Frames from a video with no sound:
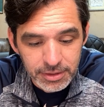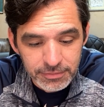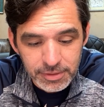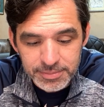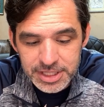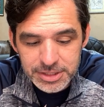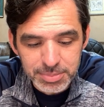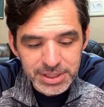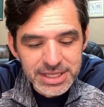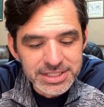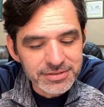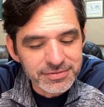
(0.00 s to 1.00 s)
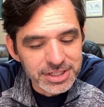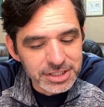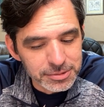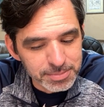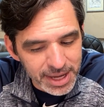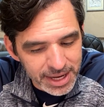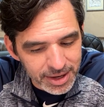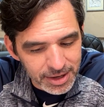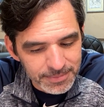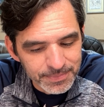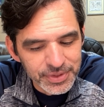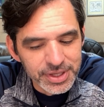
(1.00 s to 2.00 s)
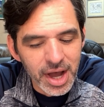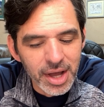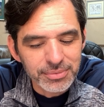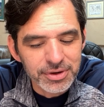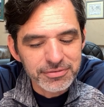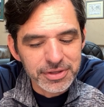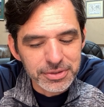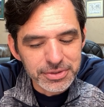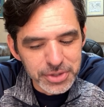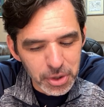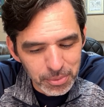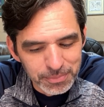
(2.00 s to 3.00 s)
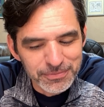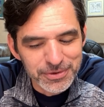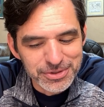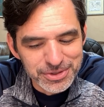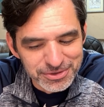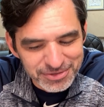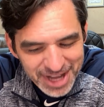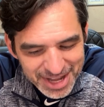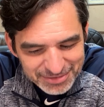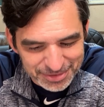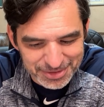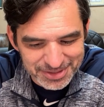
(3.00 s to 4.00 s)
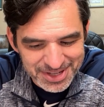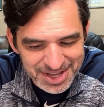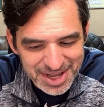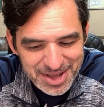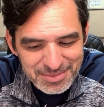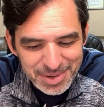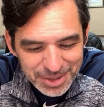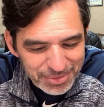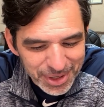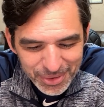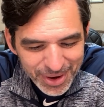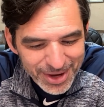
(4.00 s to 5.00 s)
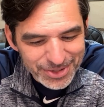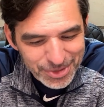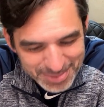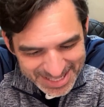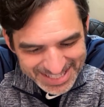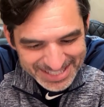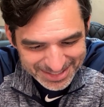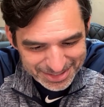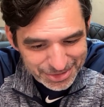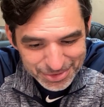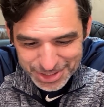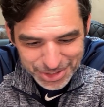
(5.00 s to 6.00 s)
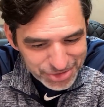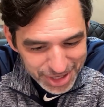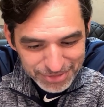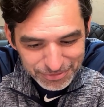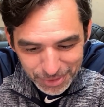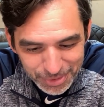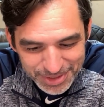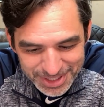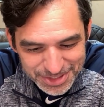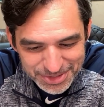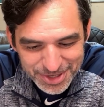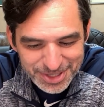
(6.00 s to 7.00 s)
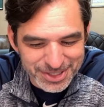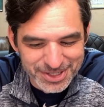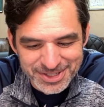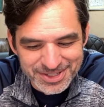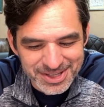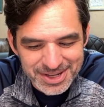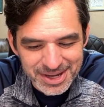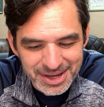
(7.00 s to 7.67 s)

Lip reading: From this place of despair, God reveals hope for survival, but it requires obedience to his straightforward instructions.